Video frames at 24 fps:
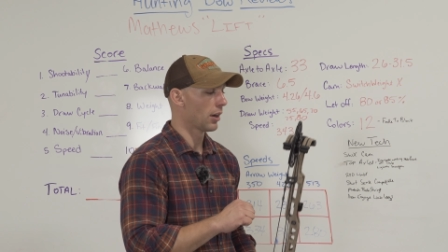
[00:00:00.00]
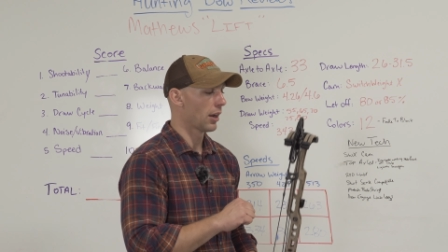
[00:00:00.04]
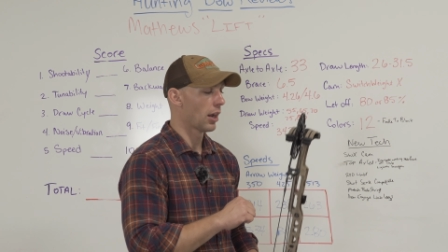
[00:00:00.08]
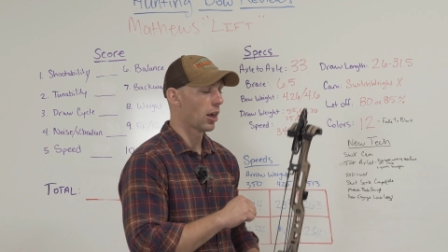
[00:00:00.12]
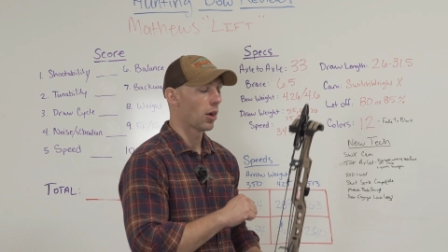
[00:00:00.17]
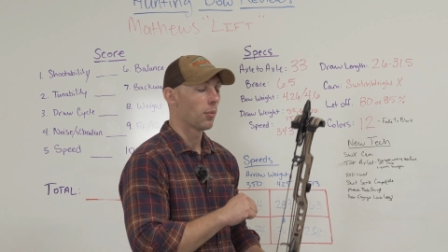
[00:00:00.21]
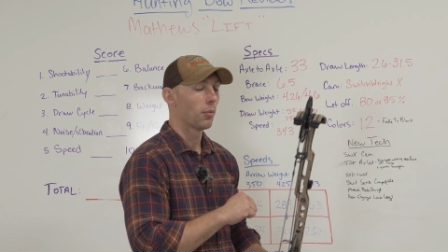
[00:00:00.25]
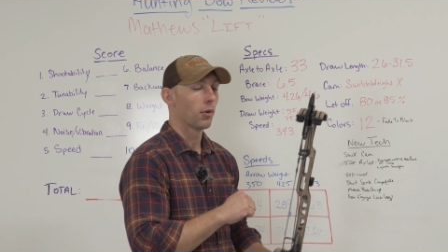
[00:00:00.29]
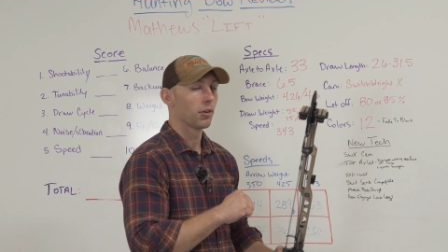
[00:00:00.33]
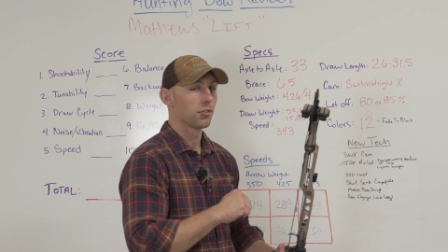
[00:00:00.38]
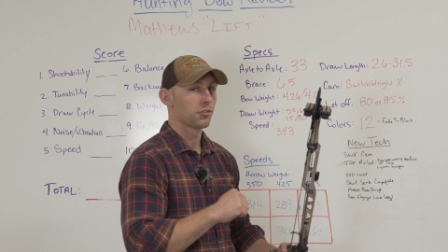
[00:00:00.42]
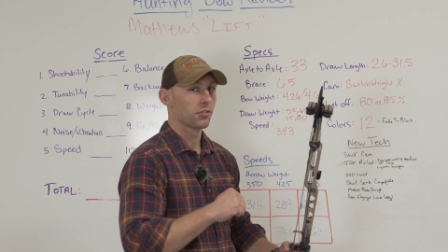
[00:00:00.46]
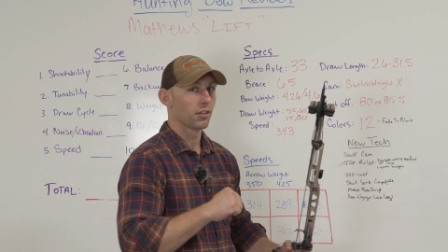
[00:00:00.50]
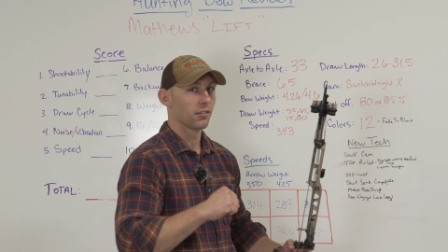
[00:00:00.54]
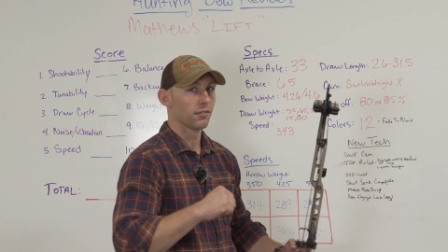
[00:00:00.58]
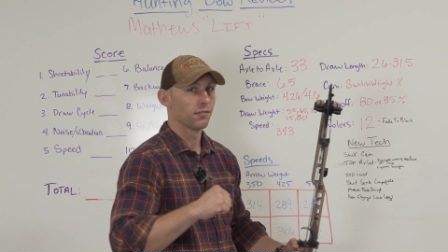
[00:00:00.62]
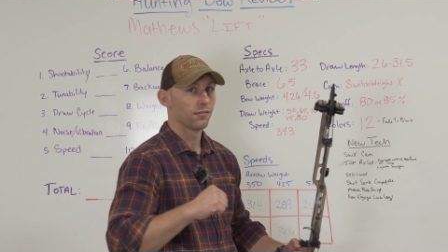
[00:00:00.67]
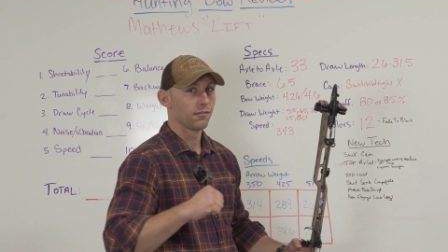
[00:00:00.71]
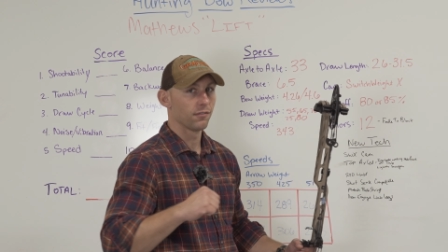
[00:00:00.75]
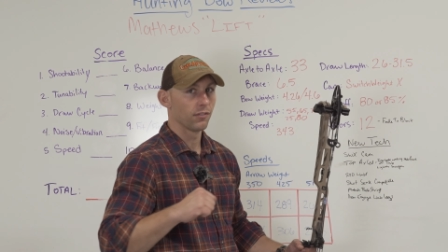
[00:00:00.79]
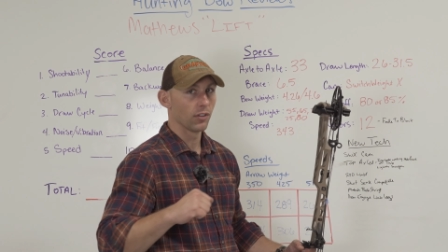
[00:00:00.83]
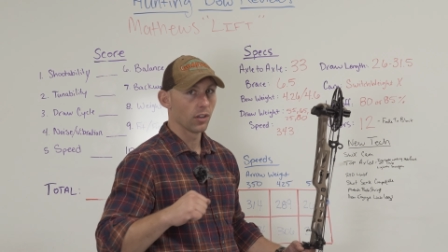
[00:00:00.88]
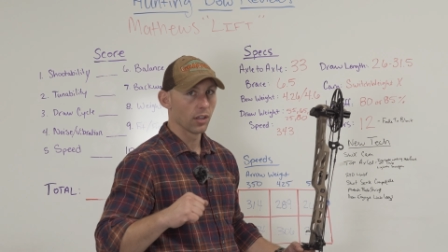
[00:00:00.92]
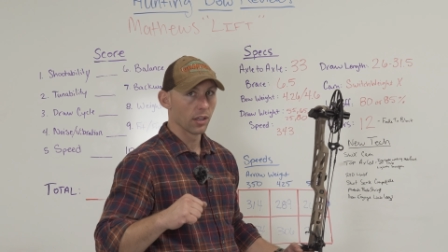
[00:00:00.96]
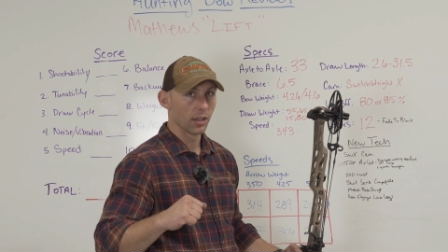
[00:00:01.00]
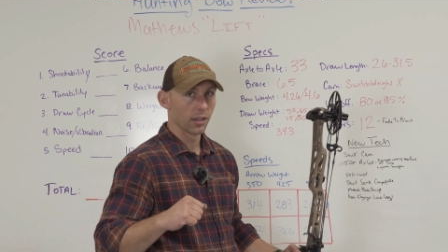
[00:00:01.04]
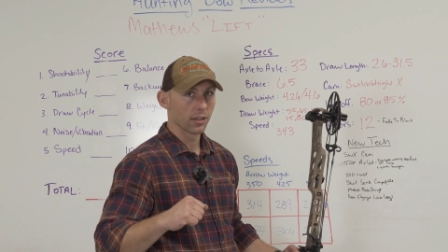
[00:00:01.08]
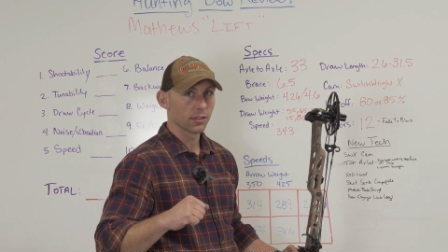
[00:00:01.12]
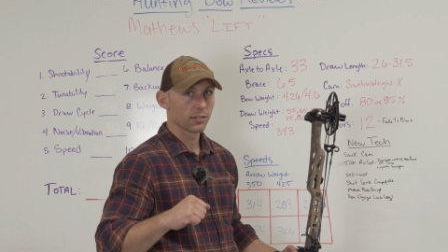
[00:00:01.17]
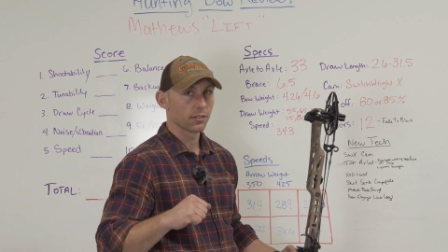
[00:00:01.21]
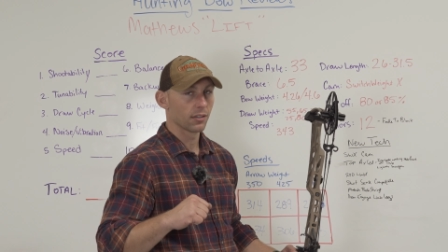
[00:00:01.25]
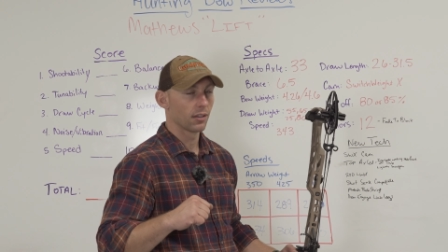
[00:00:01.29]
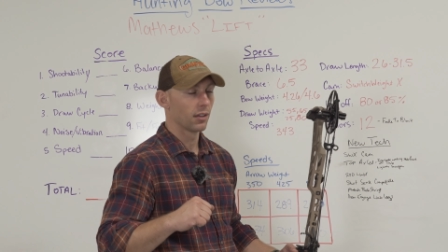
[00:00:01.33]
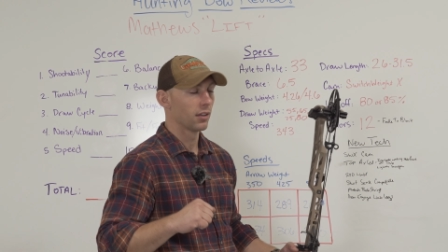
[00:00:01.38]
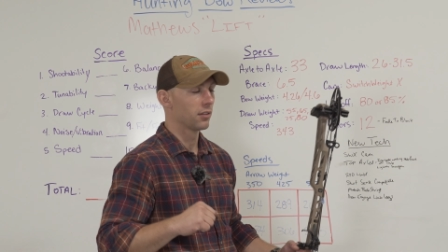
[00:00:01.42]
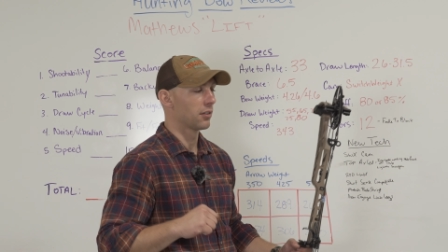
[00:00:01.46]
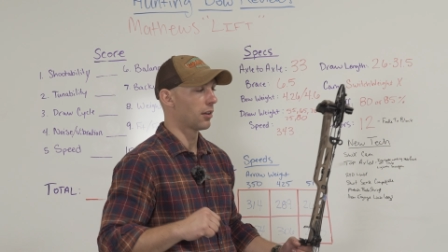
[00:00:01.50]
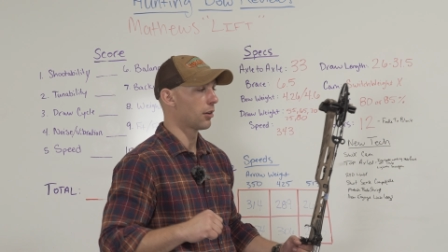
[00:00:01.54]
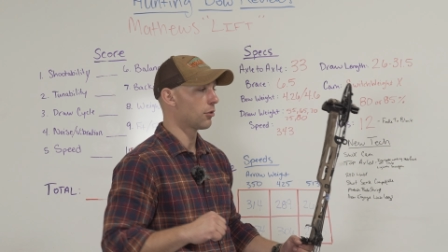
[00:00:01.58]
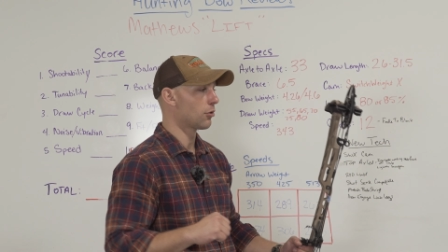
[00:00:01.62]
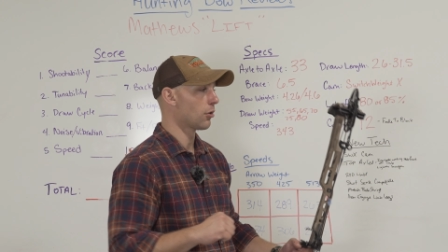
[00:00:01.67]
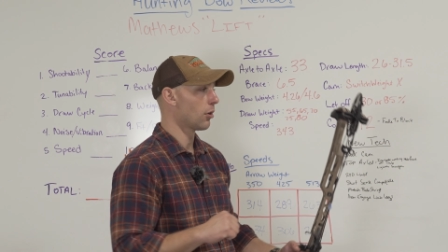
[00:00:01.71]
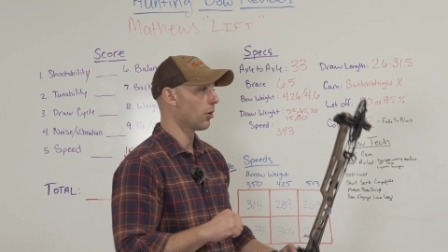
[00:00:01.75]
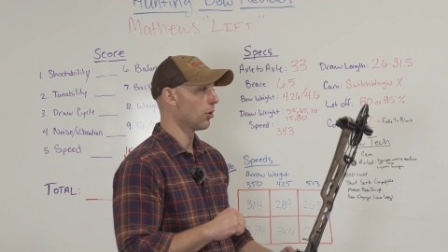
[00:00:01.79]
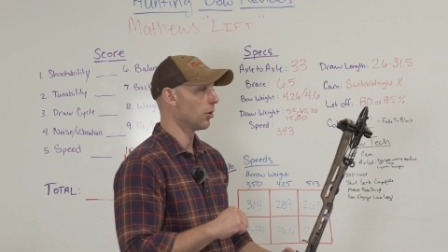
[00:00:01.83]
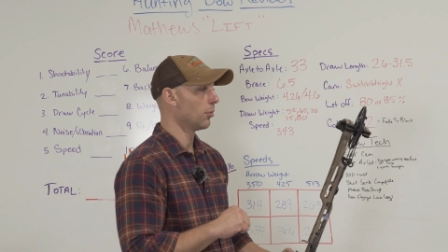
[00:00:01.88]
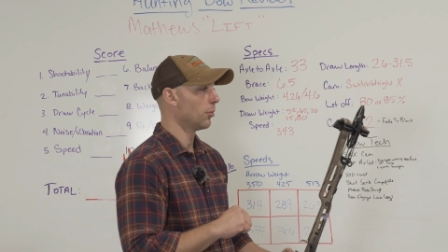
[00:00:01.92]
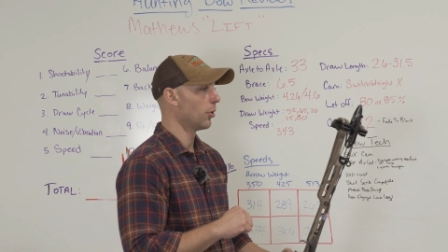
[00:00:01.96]
and how much they flex as I
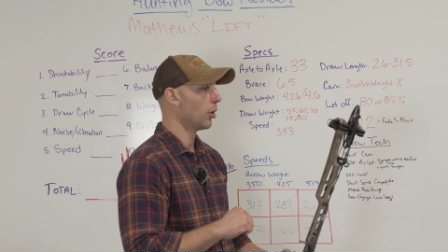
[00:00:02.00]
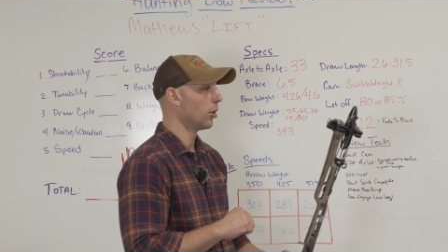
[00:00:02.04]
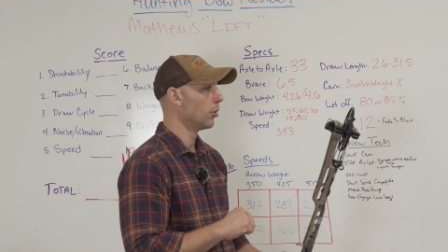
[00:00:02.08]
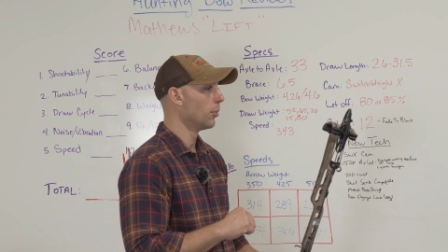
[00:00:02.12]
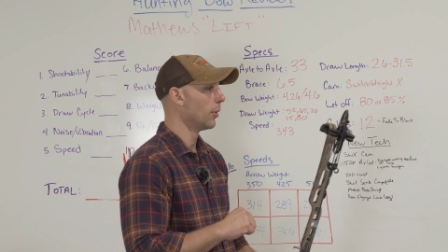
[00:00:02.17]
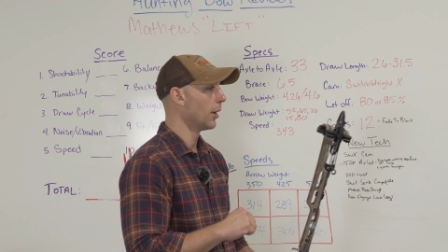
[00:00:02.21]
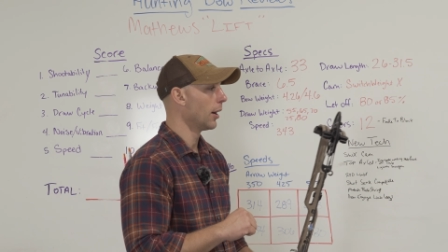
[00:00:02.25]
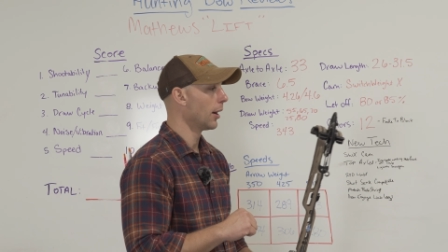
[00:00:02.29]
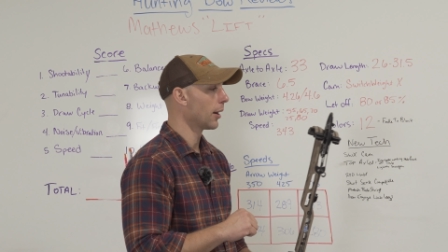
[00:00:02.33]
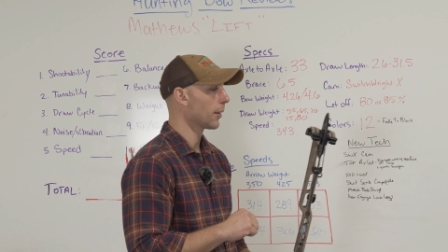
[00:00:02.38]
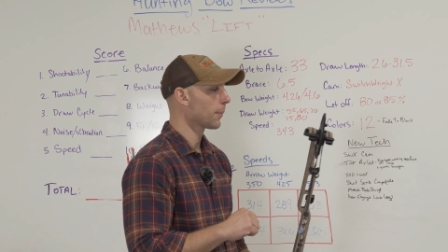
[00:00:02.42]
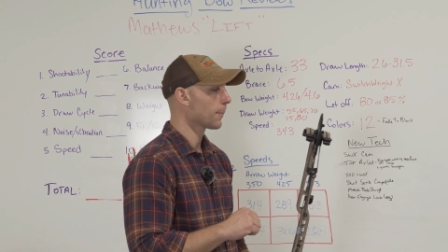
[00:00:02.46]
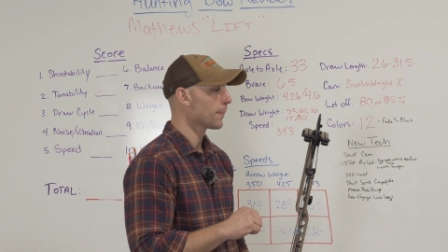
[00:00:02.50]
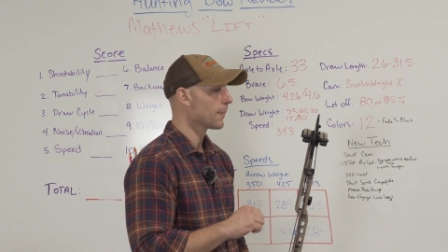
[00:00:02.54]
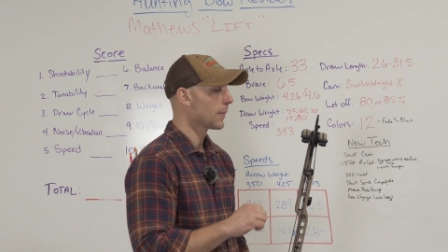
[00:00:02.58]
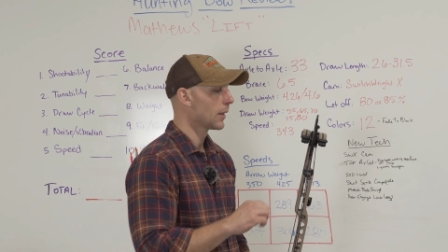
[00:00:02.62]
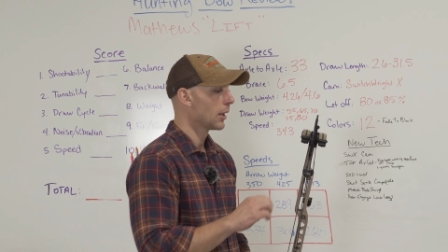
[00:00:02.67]
draw the bow back.